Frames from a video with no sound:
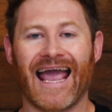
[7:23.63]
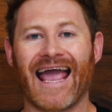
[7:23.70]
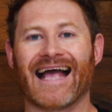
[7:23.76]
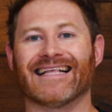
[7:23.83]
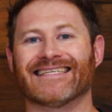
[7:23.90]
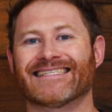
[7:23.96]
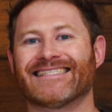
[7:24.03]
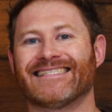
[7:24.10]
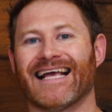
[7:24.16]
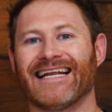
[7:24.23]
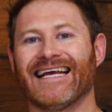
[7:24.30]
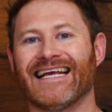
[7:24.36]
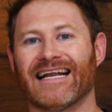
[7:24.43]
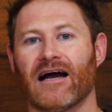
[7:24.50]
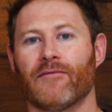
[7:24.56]
and
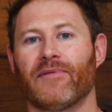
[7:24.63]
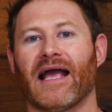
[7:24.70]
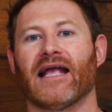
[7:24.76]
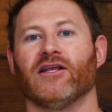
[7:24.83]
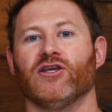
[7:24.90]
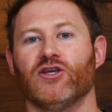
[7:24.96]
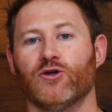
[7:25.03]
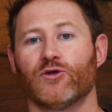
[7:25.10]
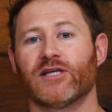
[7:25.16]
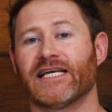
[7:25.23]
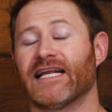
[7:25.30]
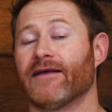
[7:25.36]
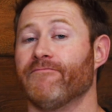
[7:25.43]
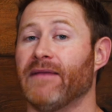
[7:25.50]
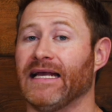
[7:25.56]
setting it up and using
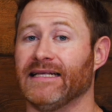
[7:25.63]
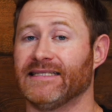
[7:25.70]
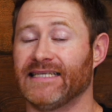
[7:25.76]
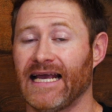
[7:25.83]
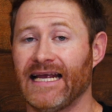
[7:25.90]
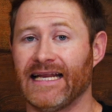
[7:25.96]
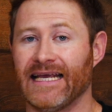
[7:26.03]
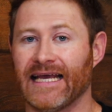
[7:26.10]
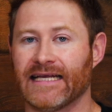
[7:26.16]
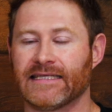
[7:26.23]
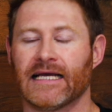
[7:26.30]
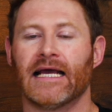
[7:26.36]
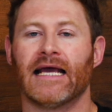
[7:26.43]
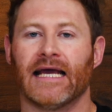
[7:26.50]
it and maintaining it